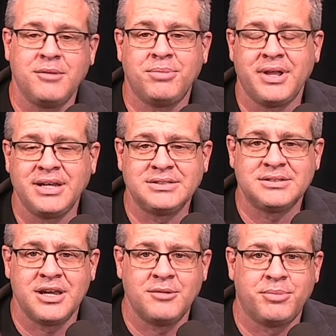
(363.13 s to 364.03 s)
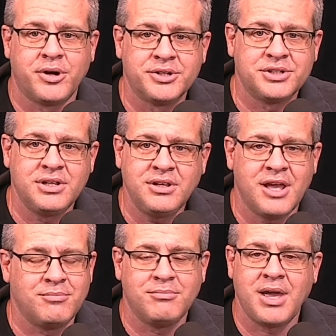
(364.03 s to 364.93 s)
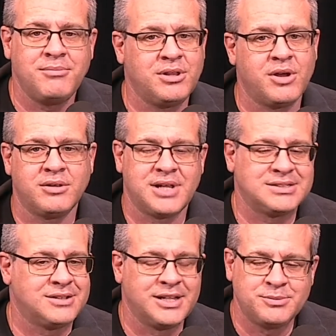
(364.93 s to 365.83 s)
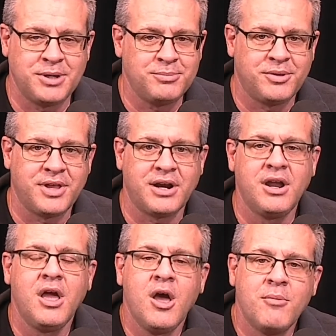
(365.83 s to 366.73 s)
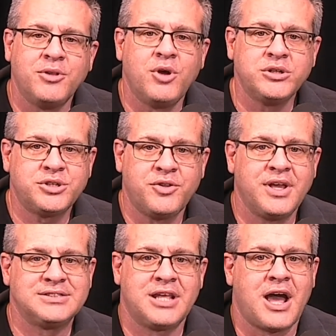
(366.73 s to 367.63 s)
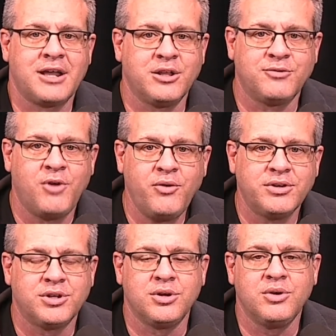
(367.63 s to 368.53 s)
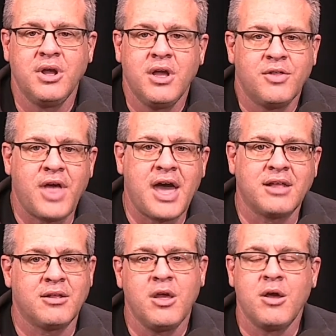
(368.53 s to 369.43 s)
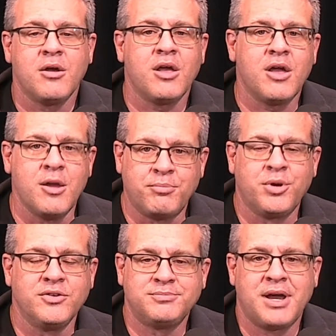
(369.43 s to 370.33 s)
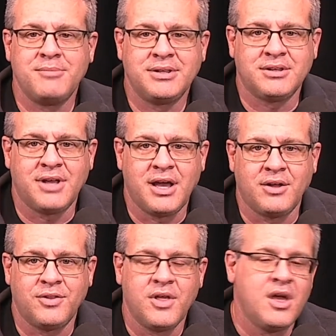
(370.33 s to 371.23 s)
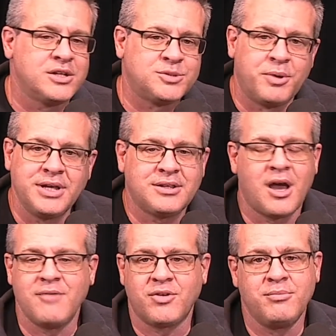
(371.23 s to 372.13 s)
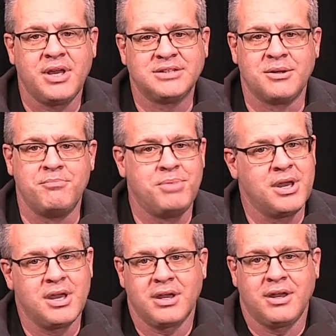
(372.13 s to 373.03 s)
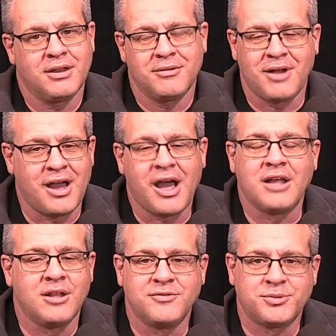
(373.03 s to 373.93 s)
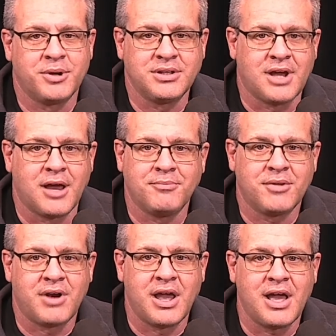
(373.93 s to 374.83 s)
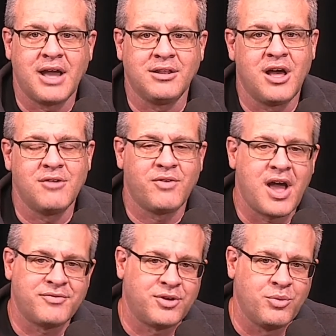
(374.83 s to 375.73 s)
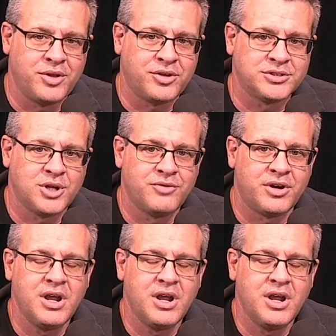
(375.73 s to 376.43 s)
place in person, and maybe that's less people there. But those are things that I look forward to that improves my mental health. Springtime for me is I love springtime, all right? I love, after winter's over,